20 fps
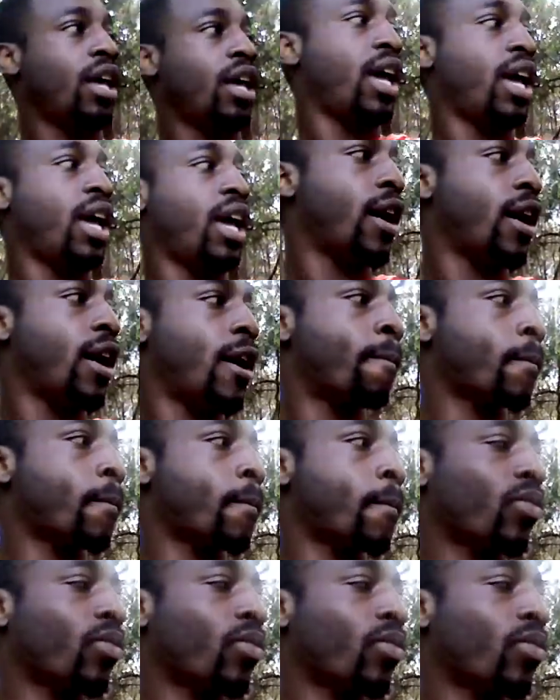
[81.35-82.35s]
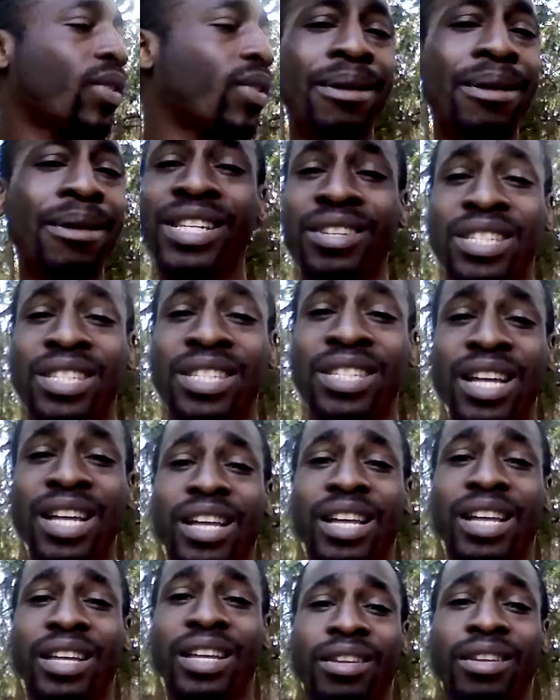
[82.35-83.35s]
I'm still studying. You
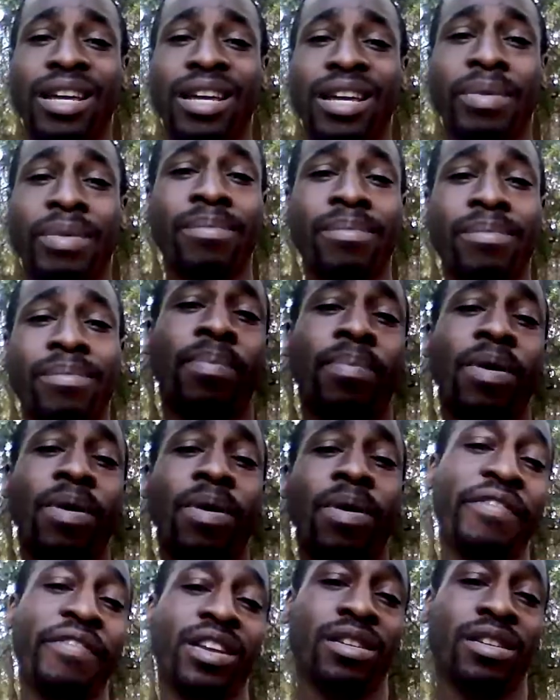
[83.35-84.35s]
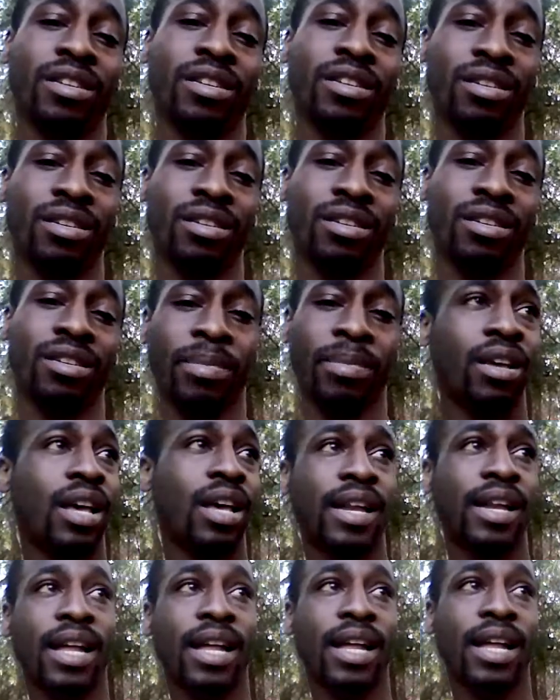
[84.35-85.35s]
know what I mean? I'm not perfect. I'm and I don't.
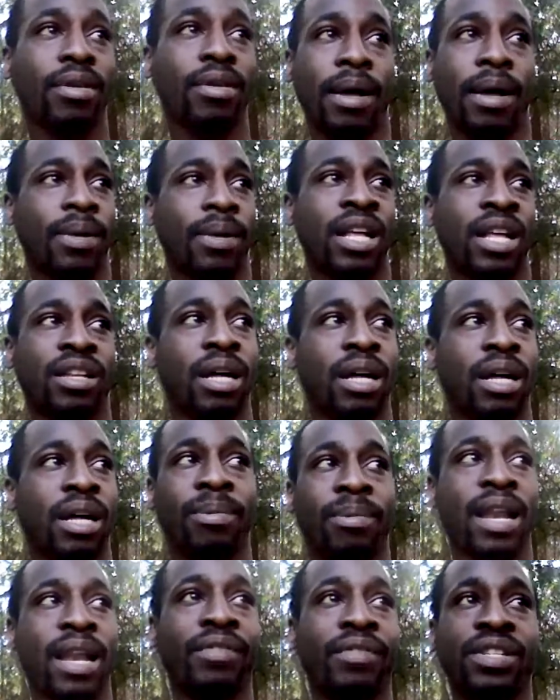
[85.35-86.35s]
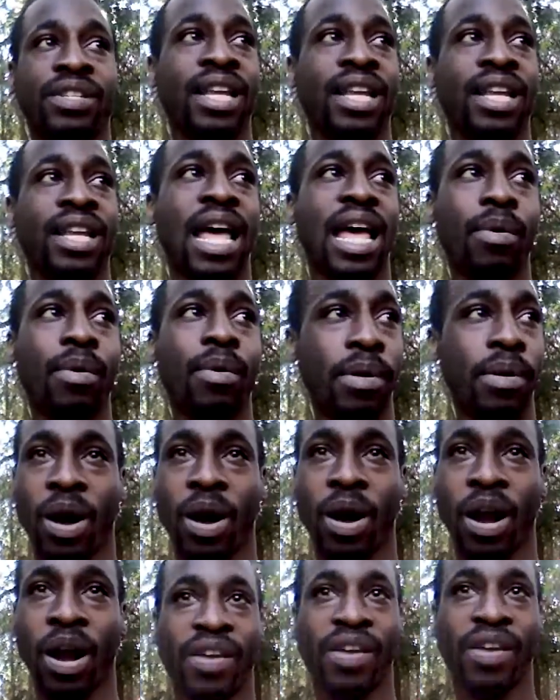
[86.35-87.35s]
I'm not even saying that I will be perfect
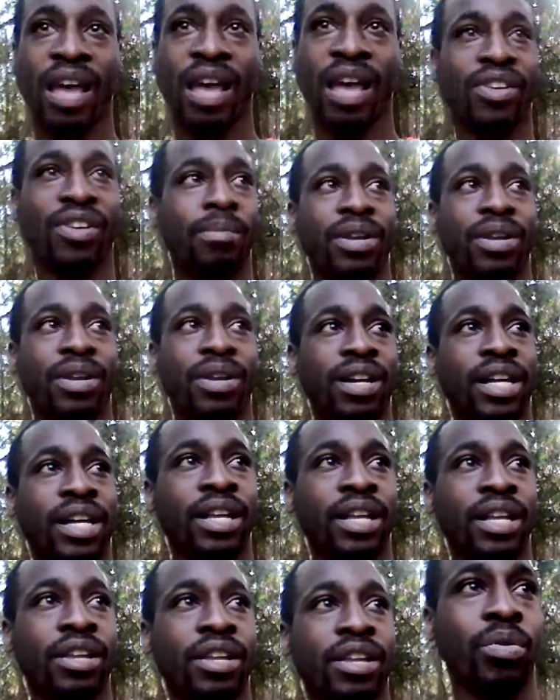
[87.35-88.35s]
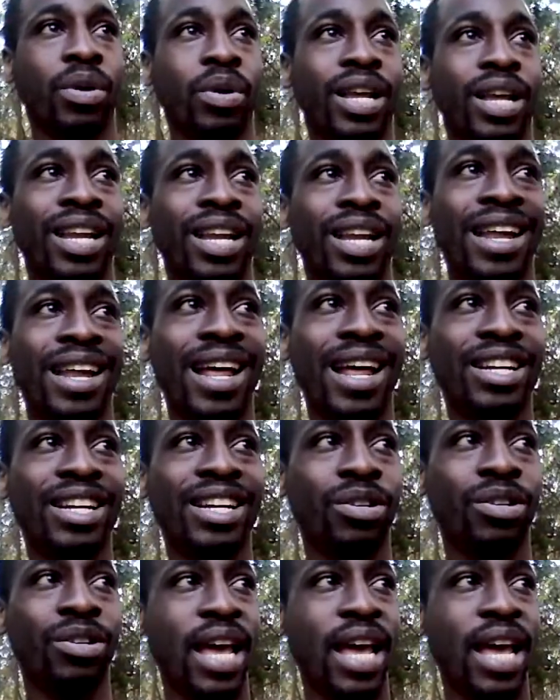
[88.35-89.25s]
after I'm done. Getting that knowledge on cap.